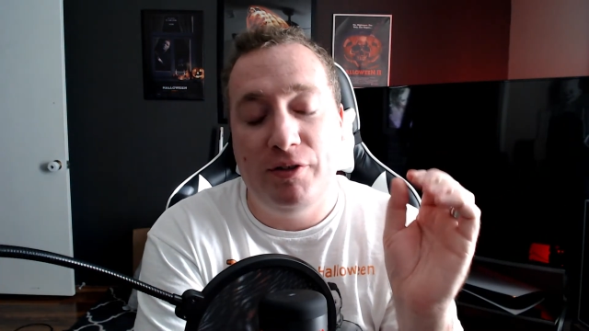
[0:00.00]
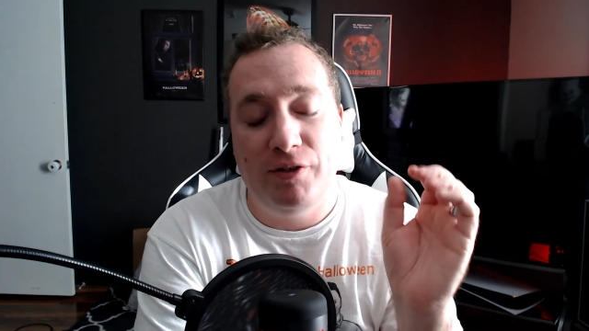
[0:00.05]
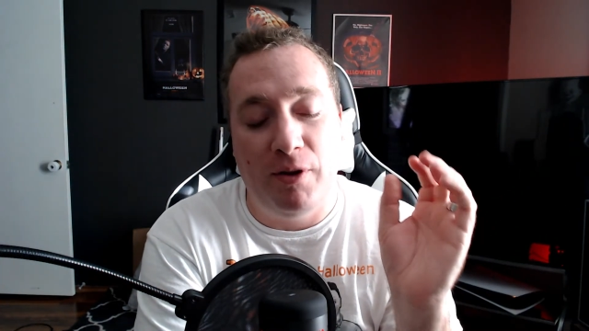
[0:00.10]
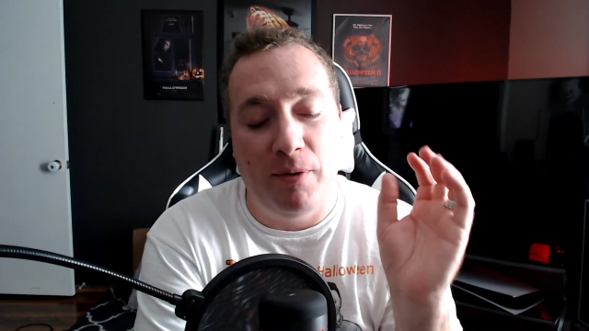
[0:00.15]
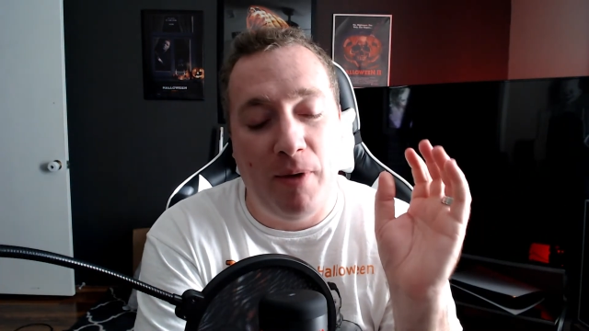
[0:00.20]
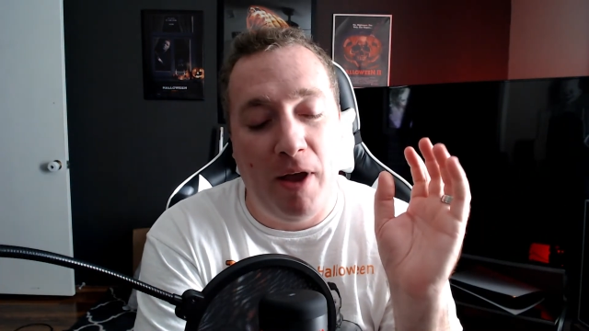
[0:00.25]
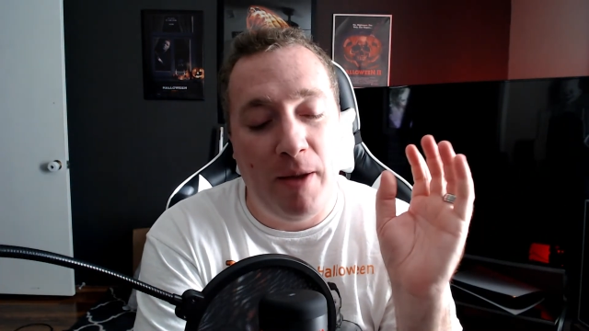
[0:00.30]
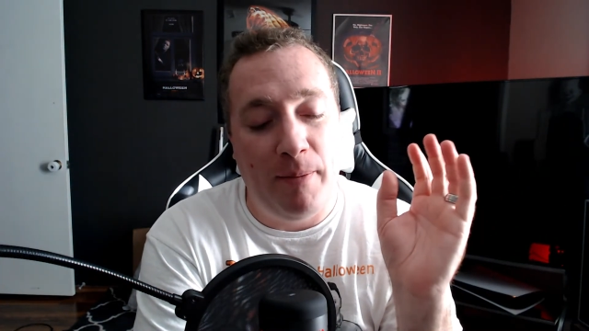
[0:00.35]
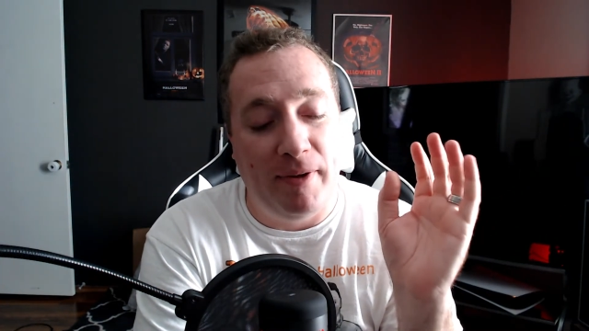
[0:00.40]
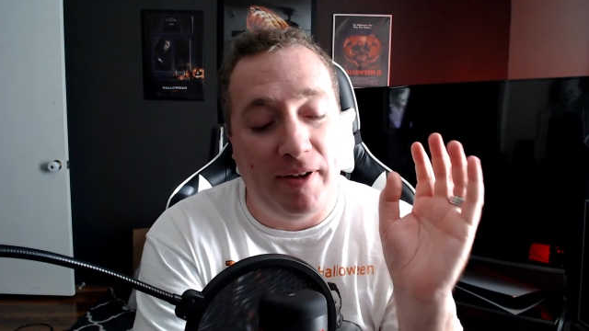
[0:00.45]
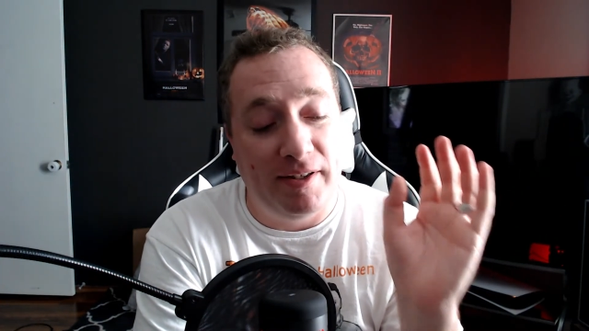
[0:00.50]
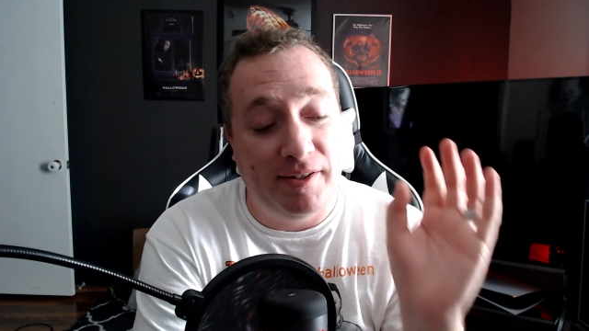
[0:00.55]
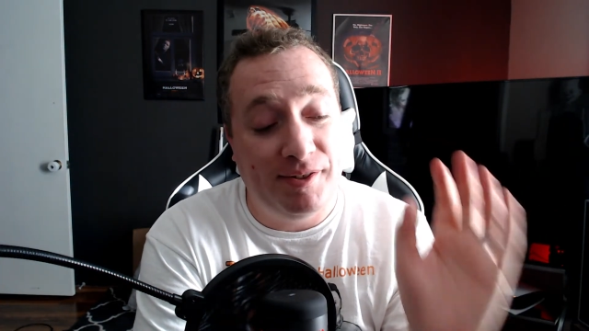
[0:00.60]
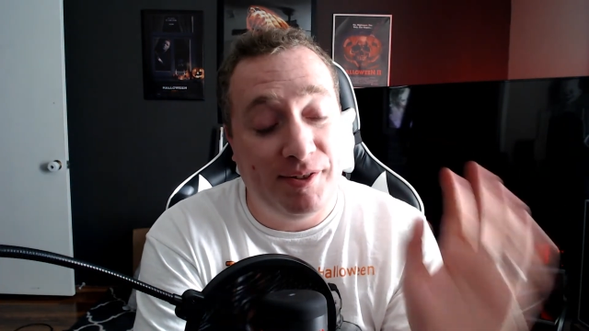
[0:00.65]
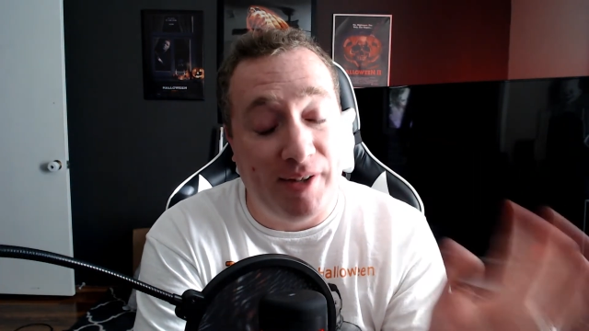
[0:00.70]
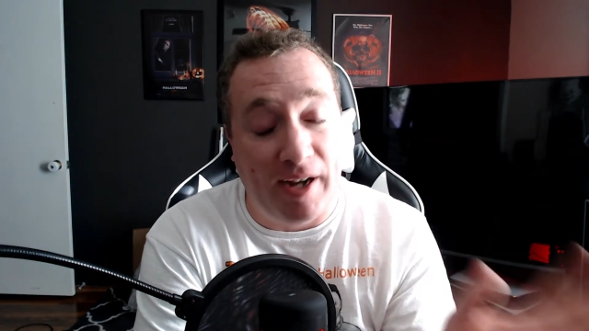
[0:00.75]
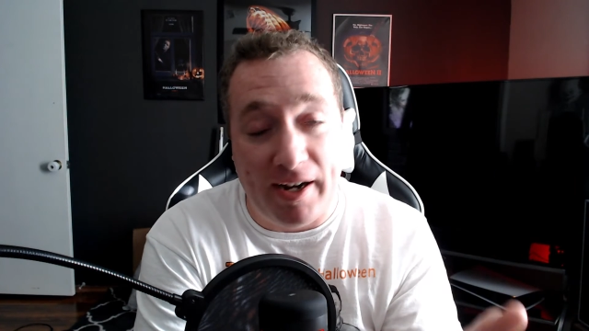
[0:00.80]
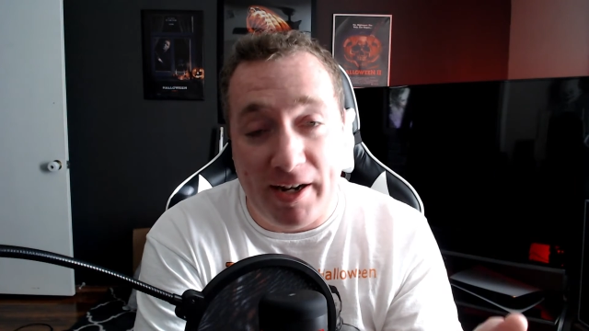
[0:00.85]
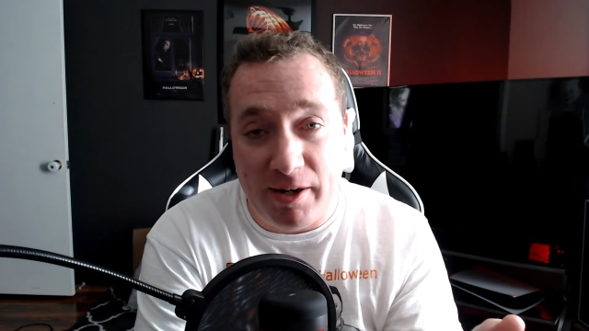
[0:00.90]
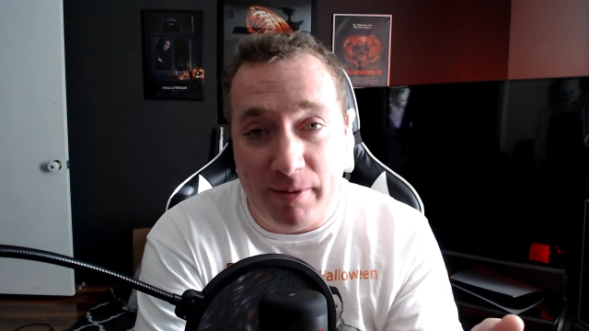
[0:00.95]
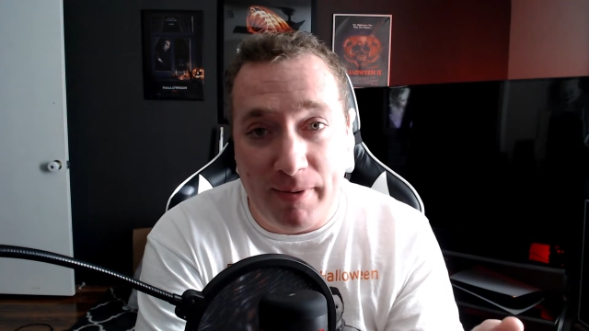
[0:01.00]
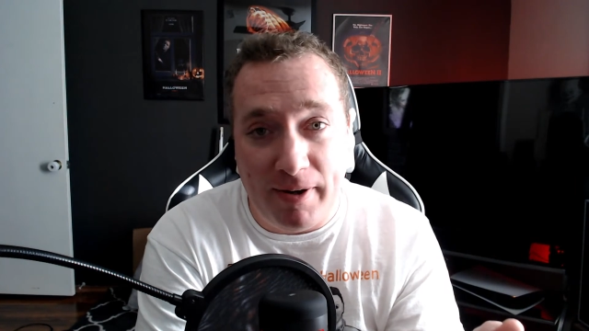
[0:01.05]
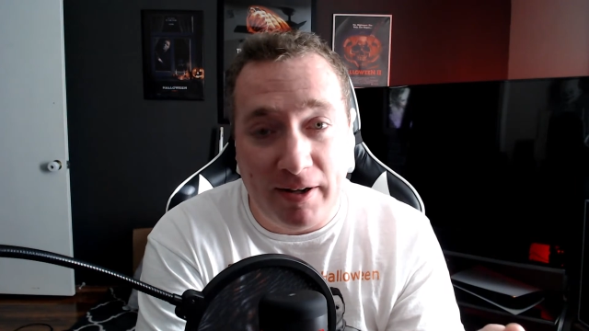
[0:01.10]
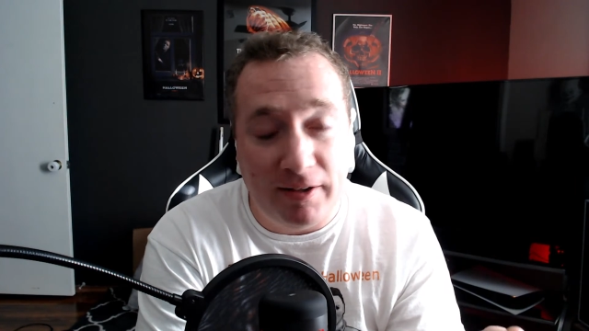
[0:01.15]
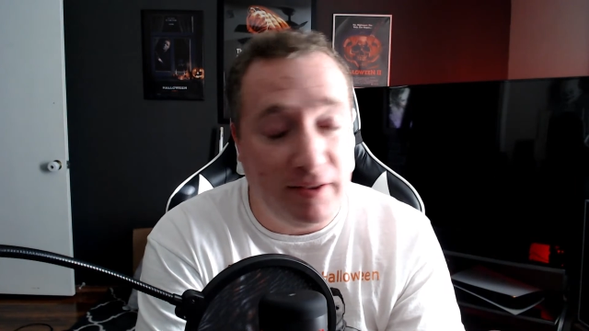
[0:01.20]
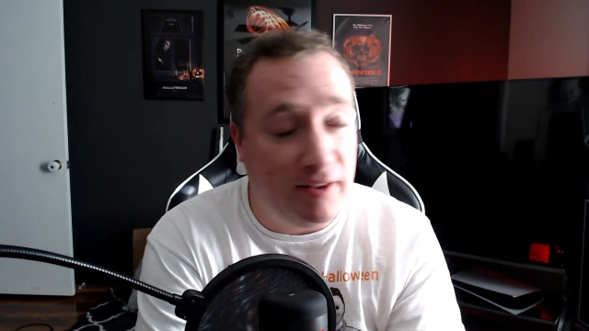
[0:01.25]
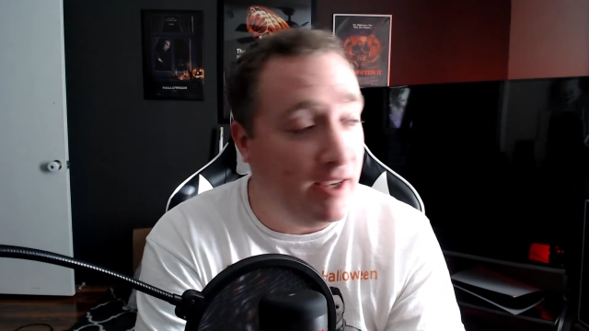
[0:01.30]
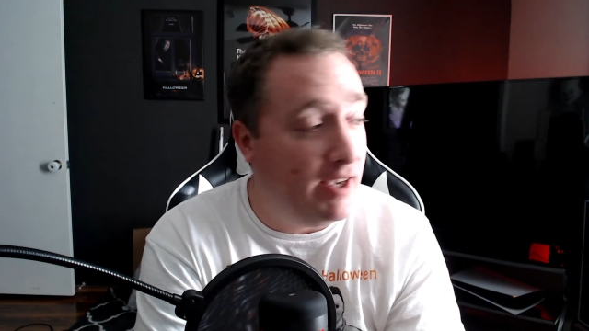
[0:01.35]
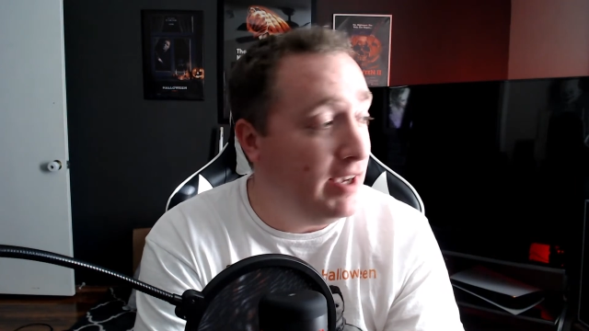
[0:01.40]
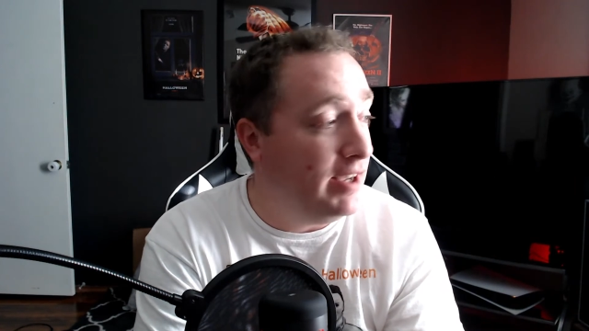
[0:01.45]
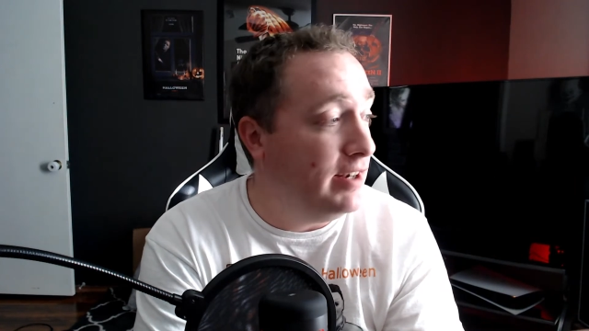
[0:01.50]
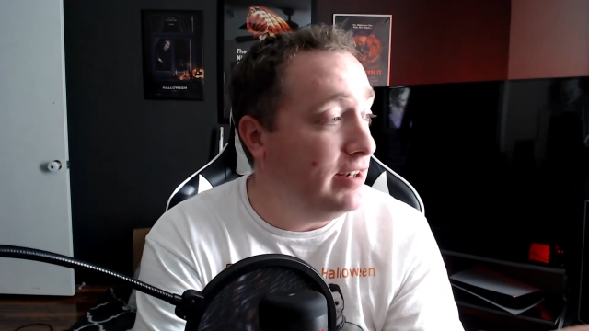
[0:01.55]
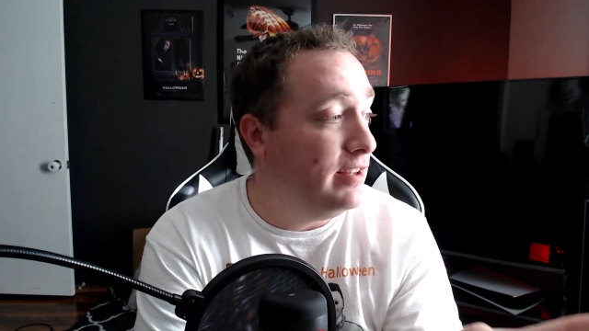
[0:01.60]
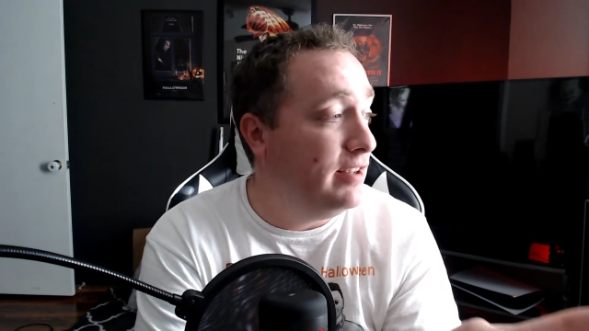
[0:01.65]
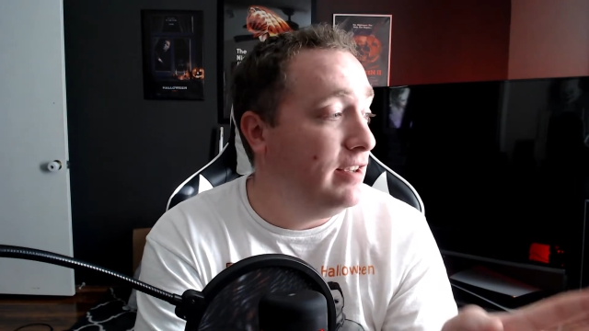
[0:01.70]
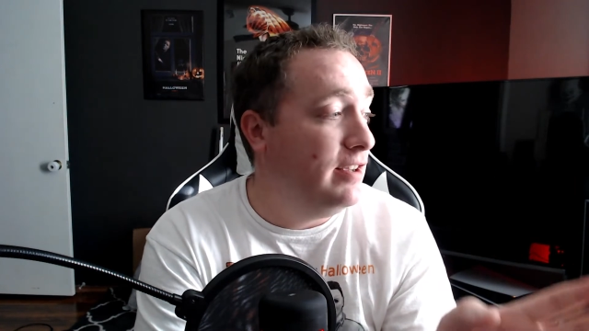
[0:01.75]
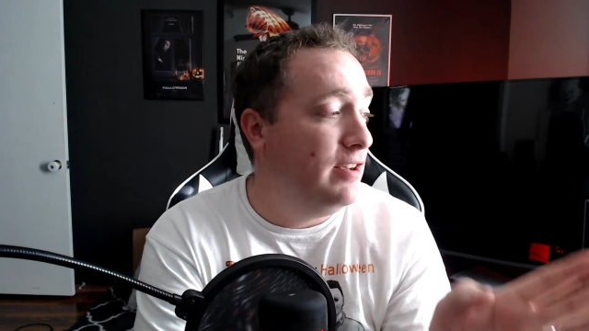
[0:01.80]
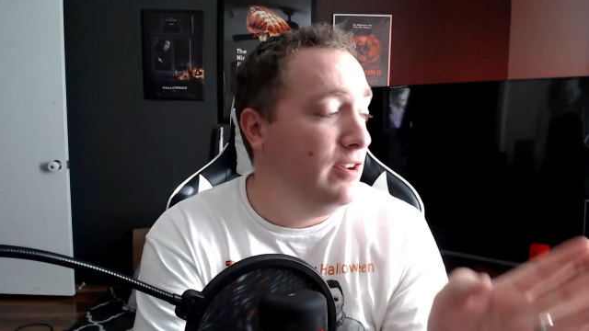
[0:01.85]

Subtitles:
So I'm excited about that.